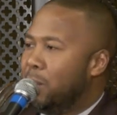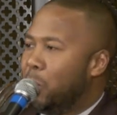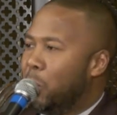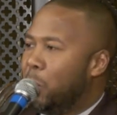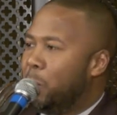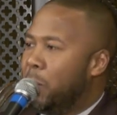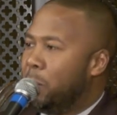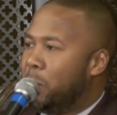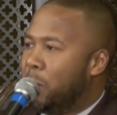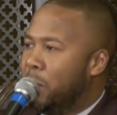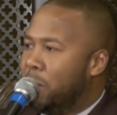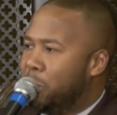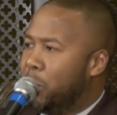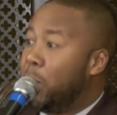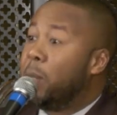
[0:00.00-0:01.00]
So the
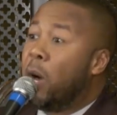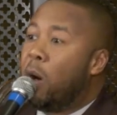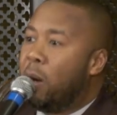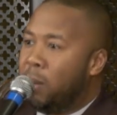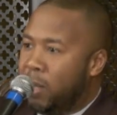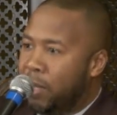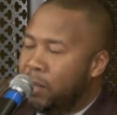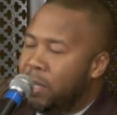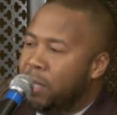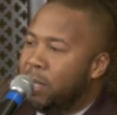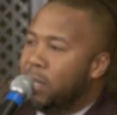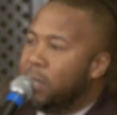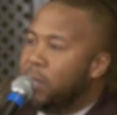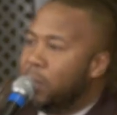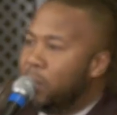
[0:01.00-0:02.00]
people of Syria, and
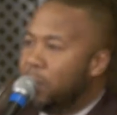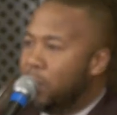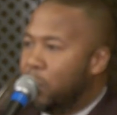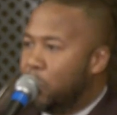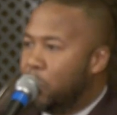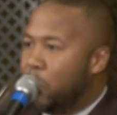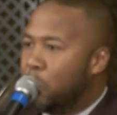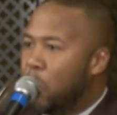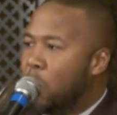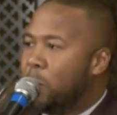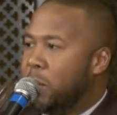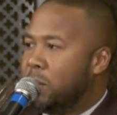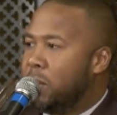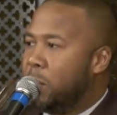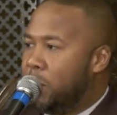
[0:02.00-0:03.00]
the
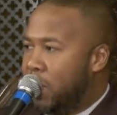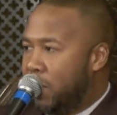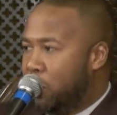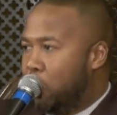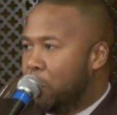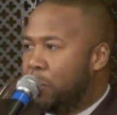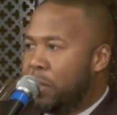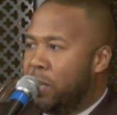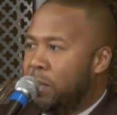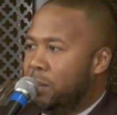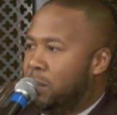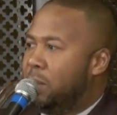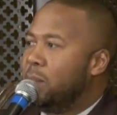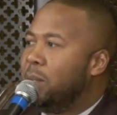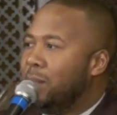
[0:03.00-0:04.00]
Romans, the
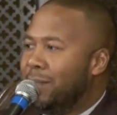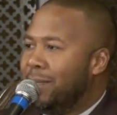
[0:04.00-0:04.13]
Europeans,